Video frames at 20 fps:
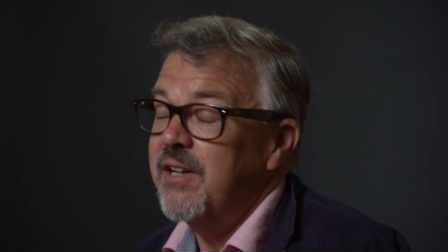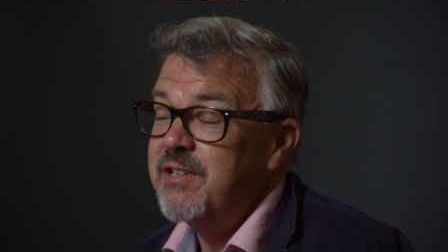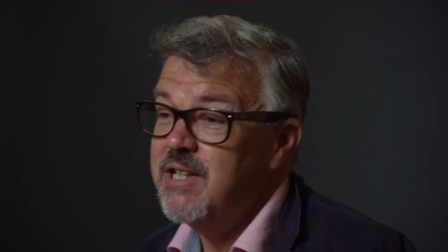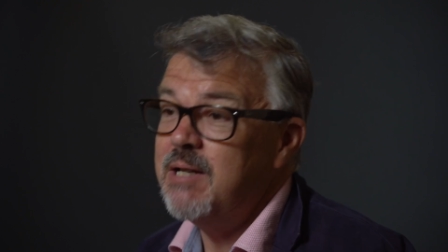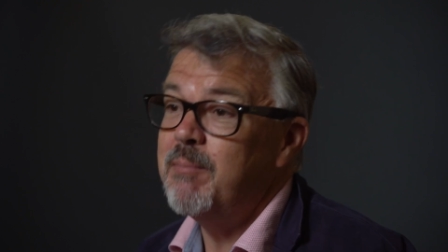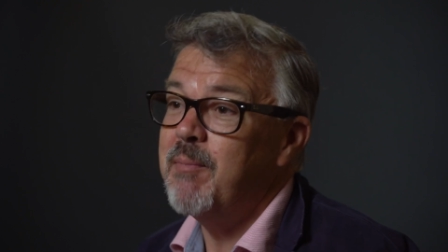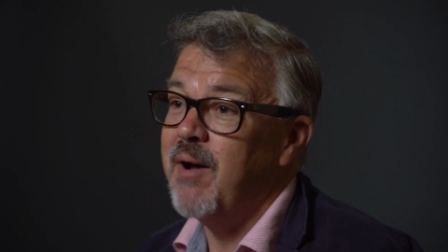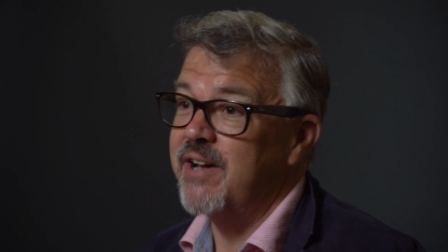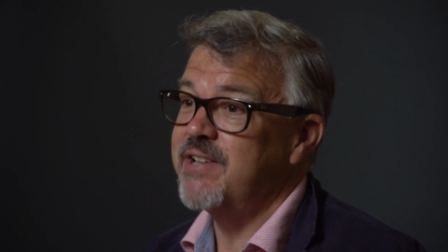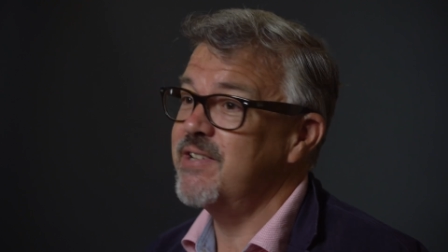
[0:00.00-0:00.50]
And
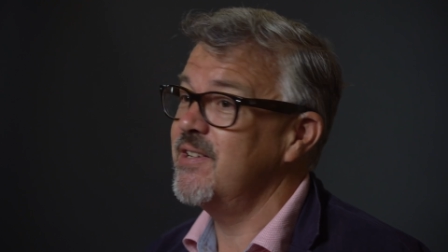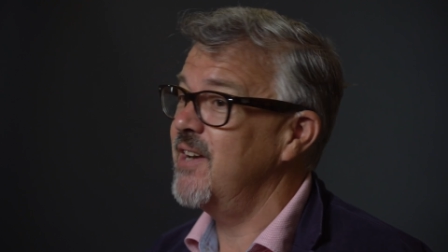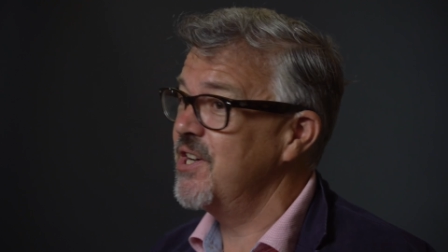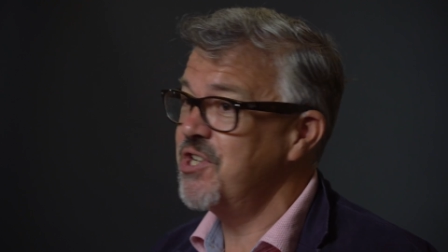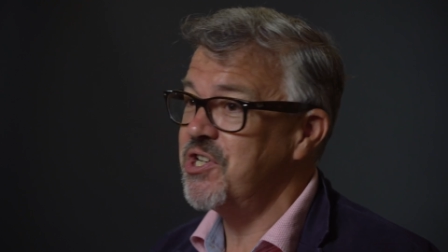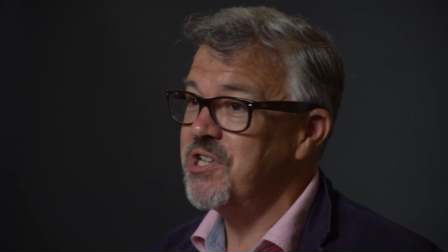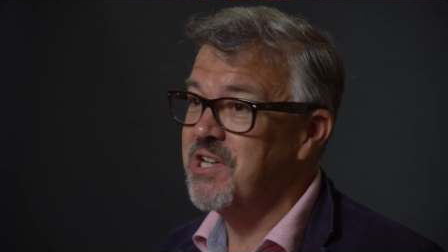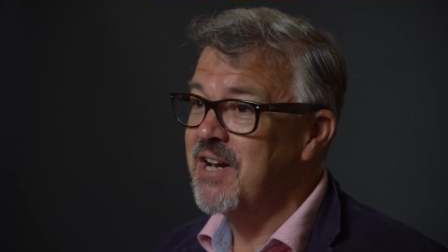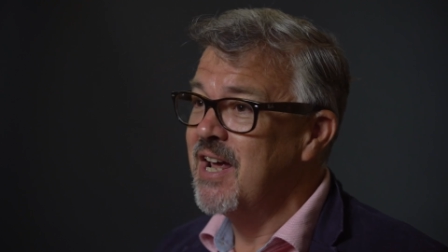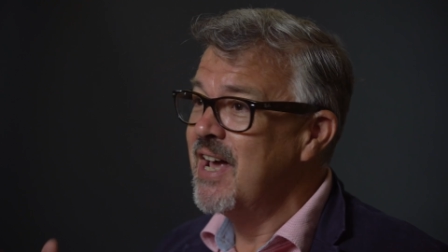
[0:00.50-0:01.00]
Deep
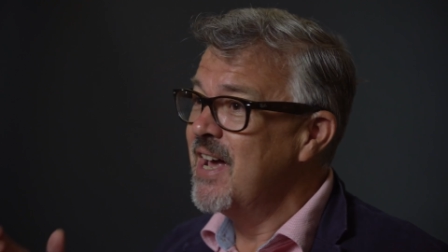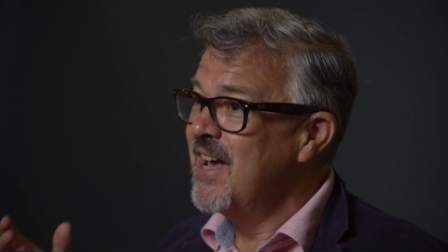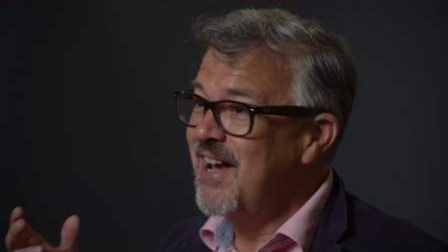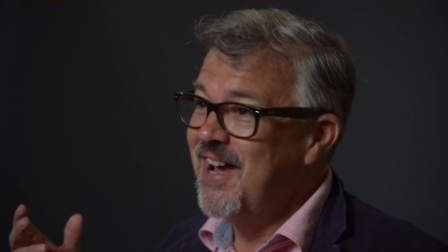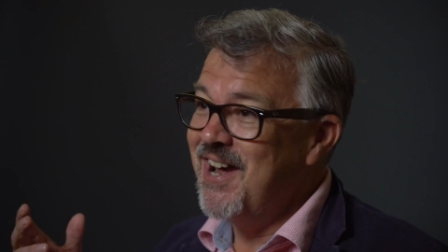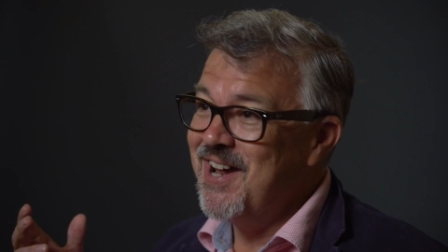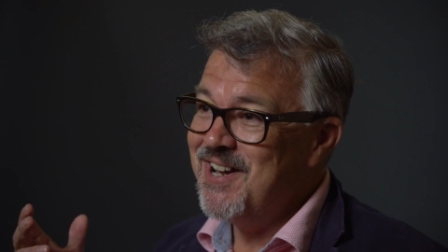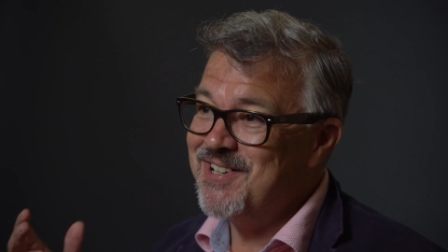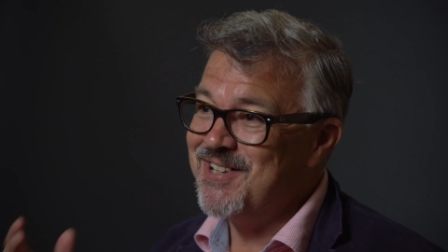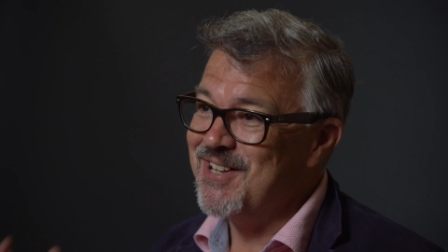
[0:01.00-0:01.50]
Isolation
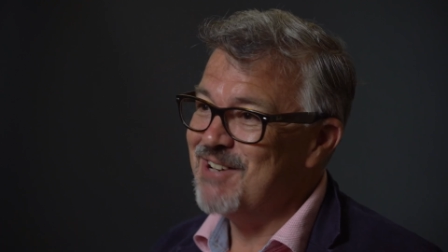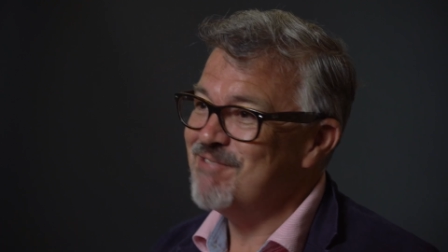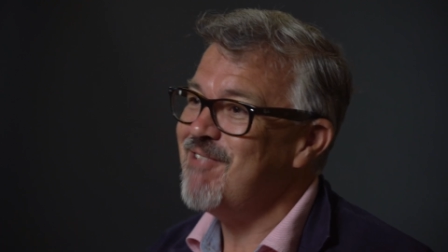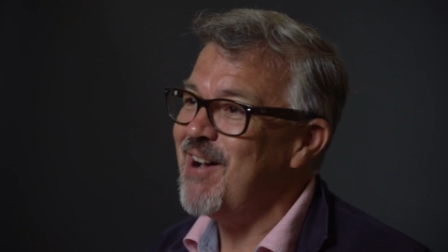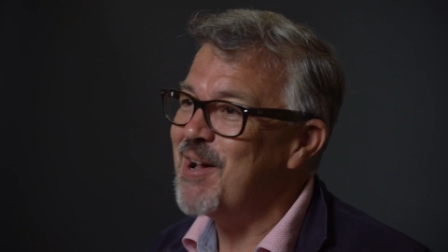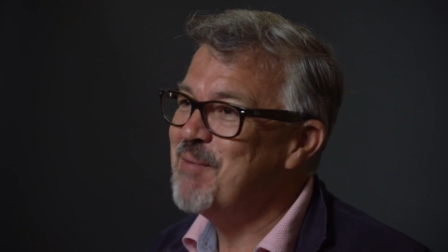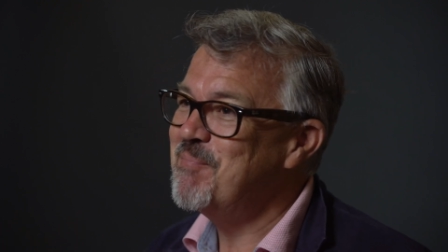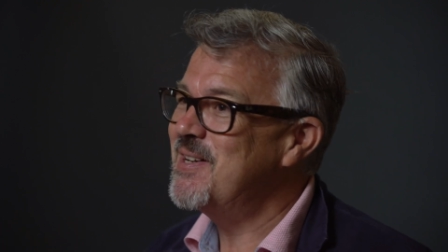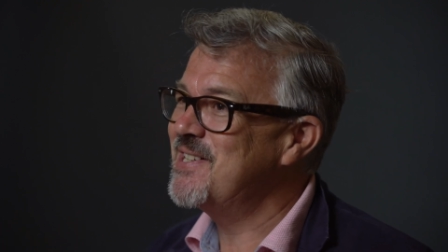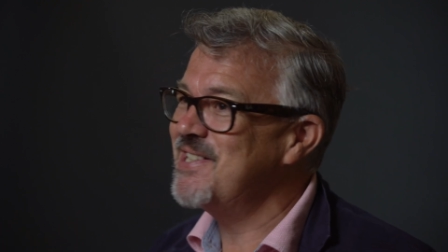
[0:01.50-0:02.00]
is the
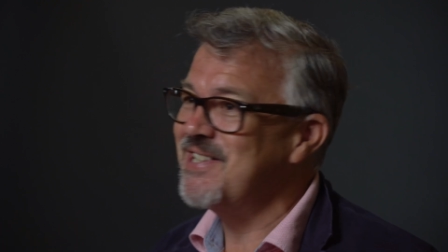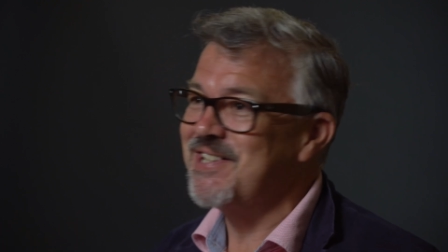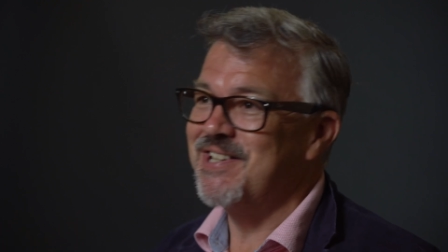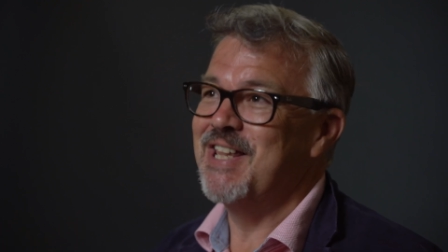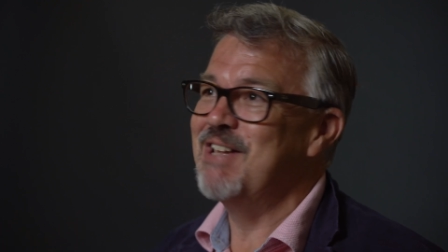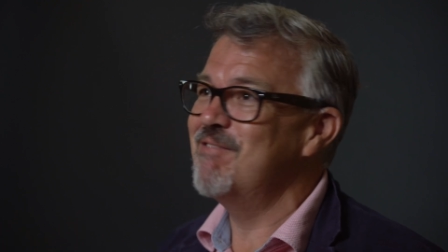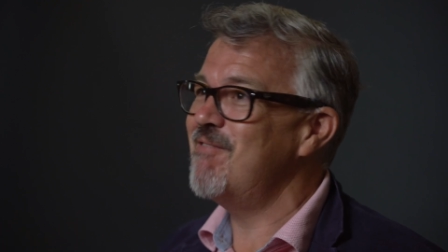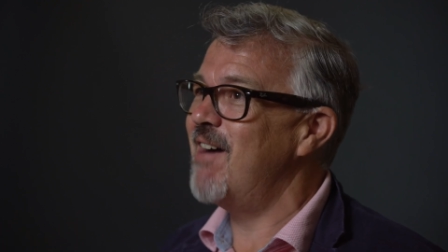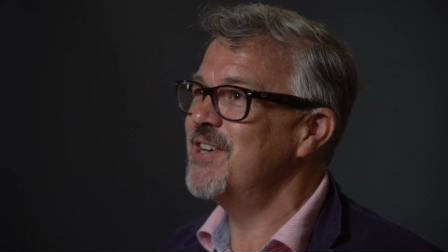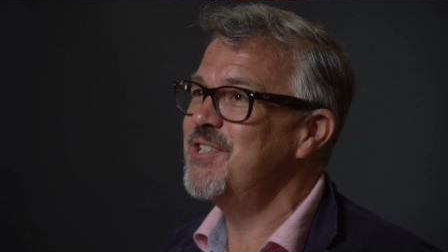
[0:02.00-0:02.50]
right business
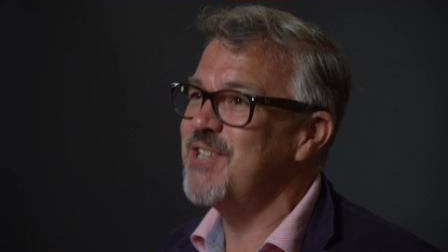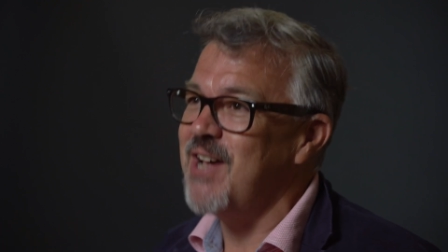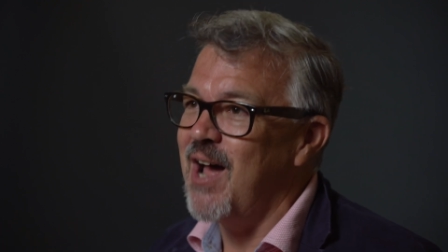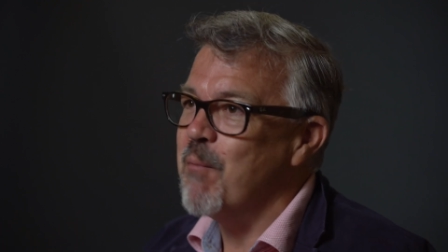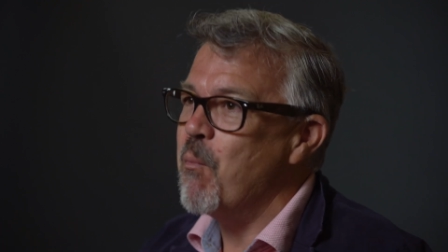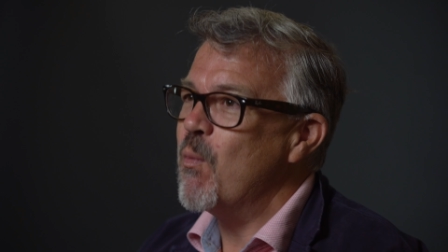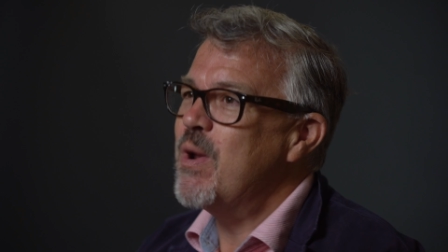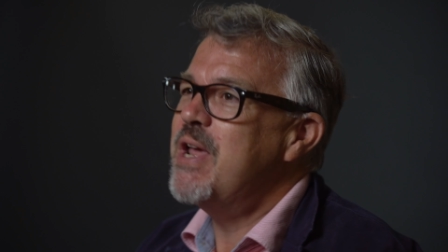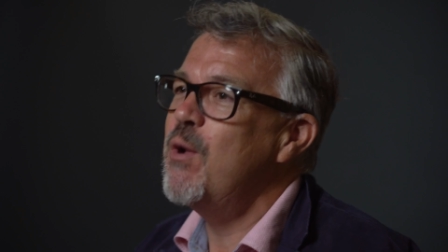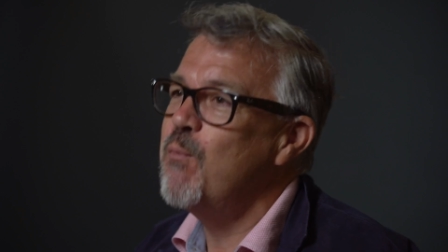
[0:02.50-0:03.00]
in the right
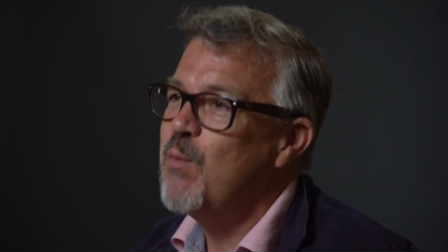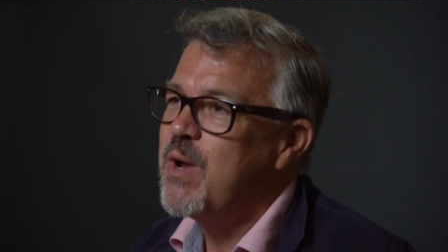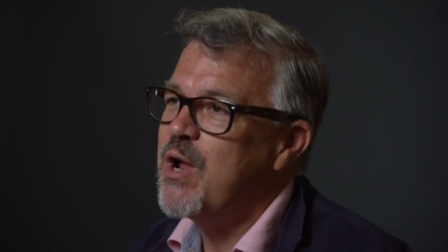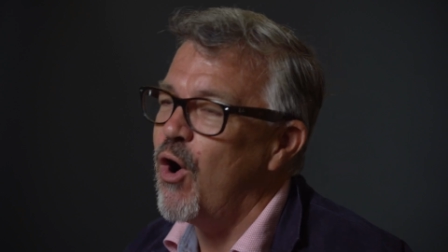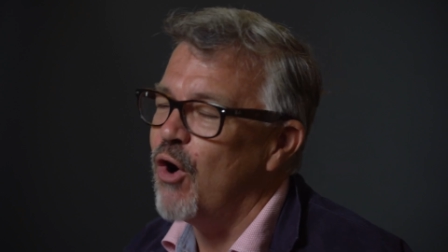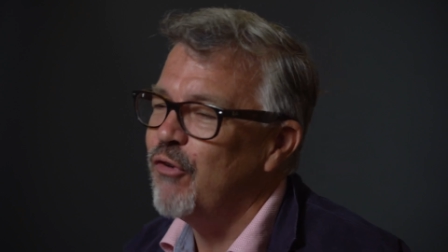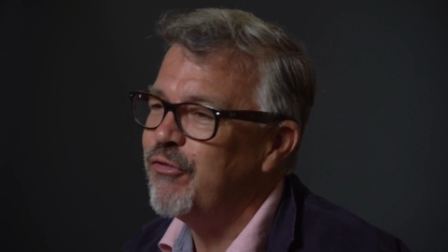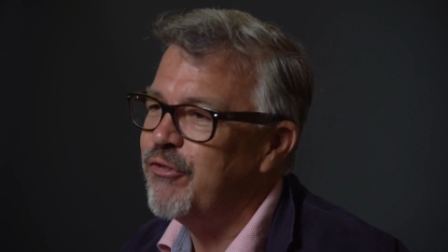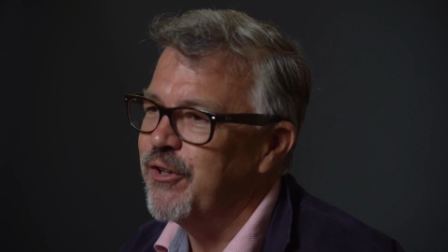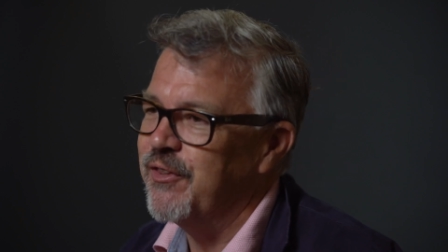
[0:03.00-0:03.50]
time. We
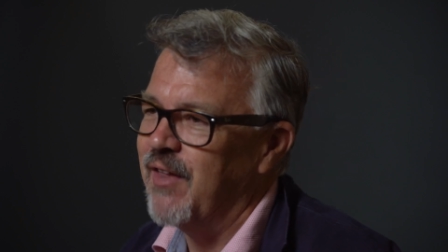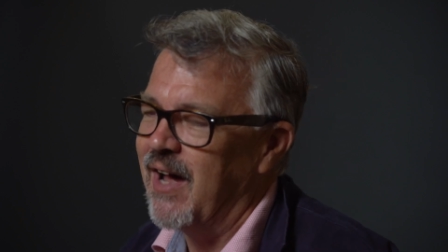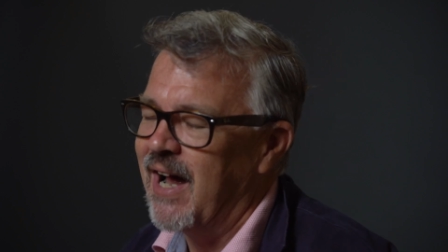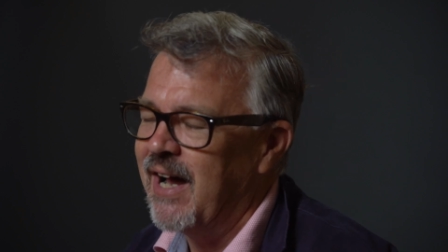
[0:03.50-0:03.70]
offer